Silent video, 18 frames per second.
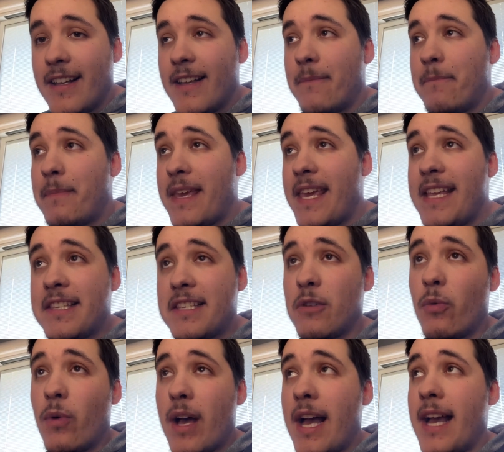Pizza
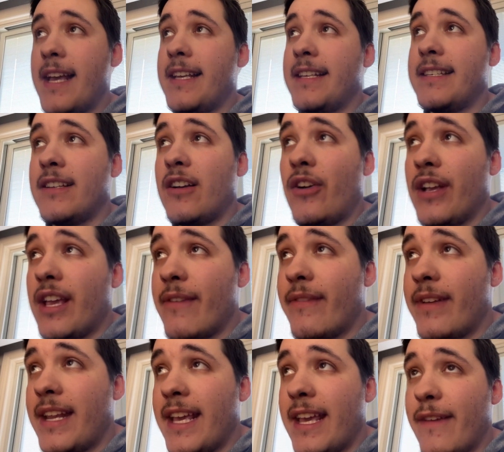wise, I'll give
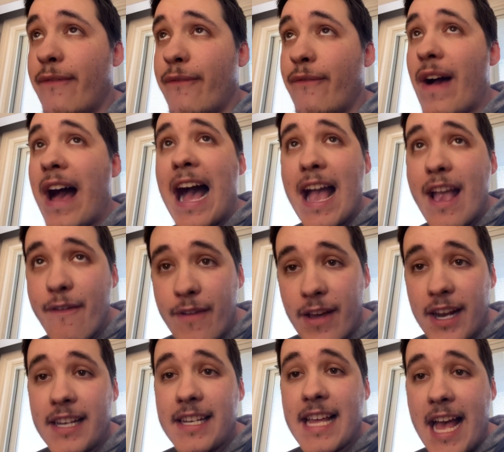it a 5
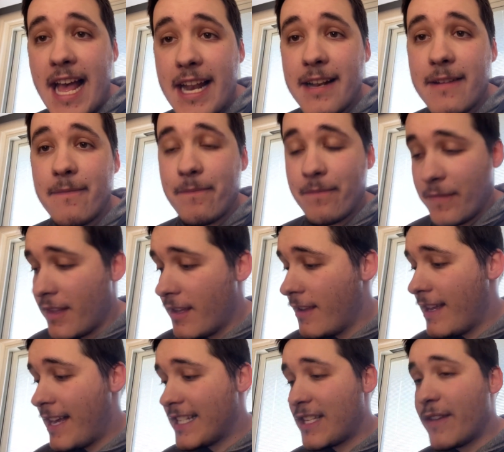out of 10.
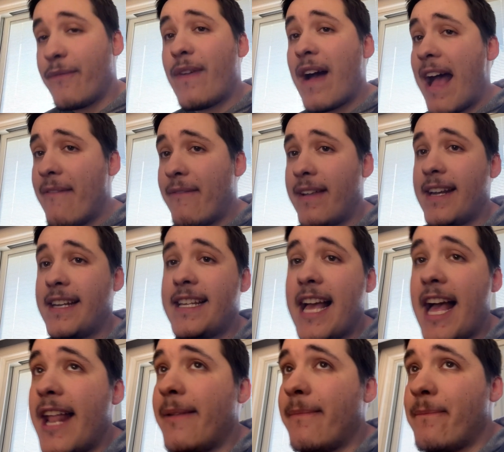That's a 5 out of
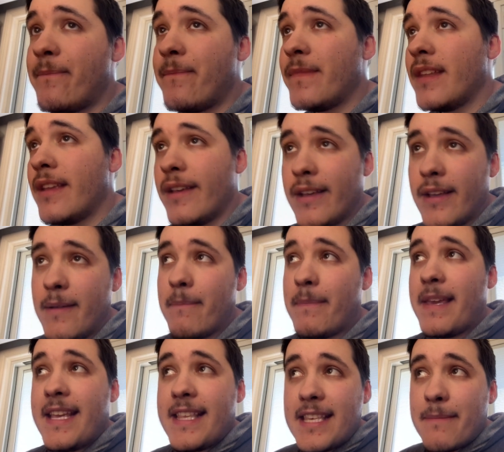10.
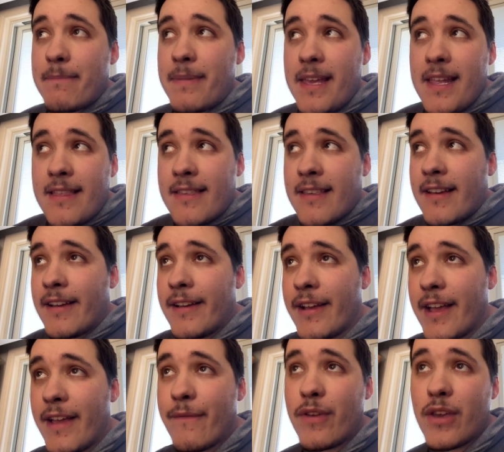
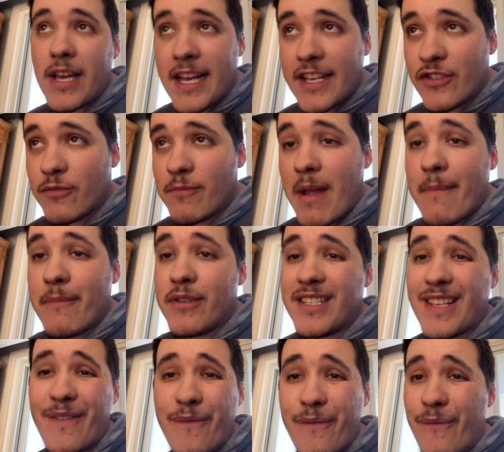Pizza, if you guys remember, is
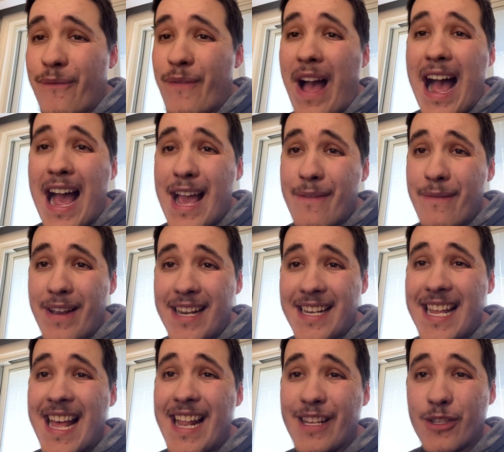a 5 out of
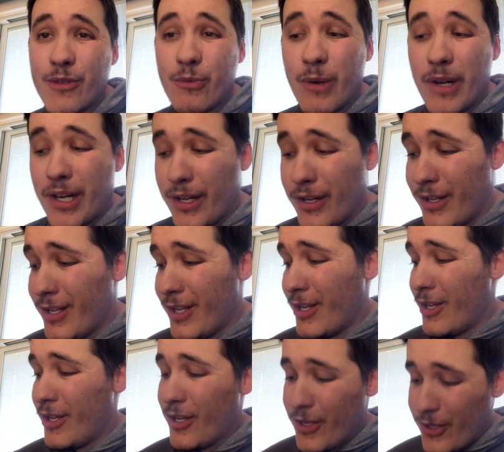10 as well.
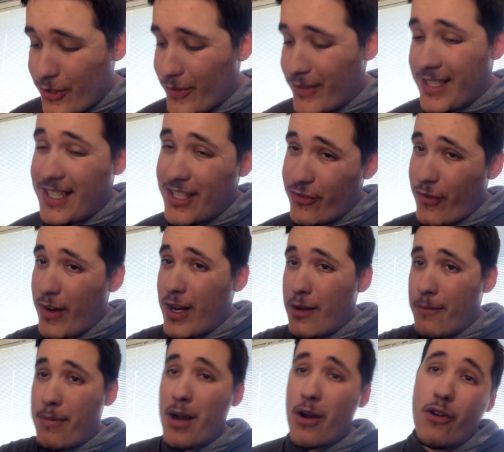So this is right
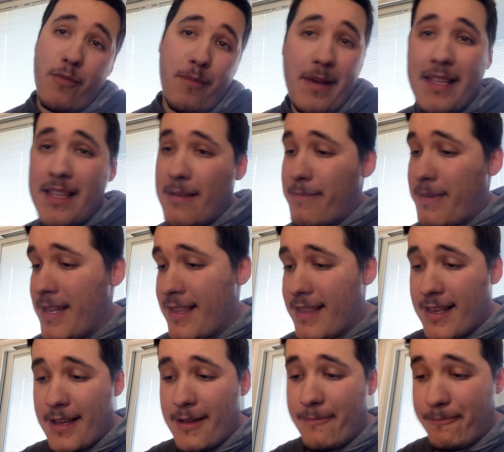on par with
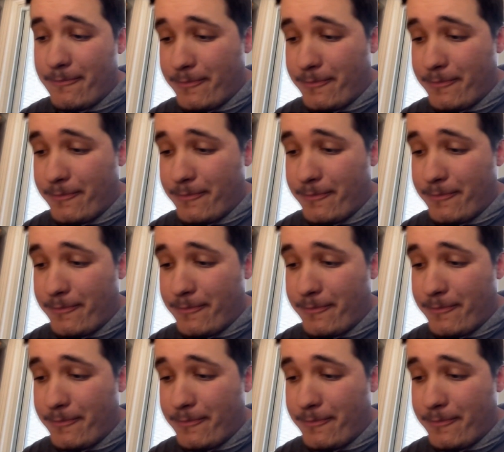Pizza.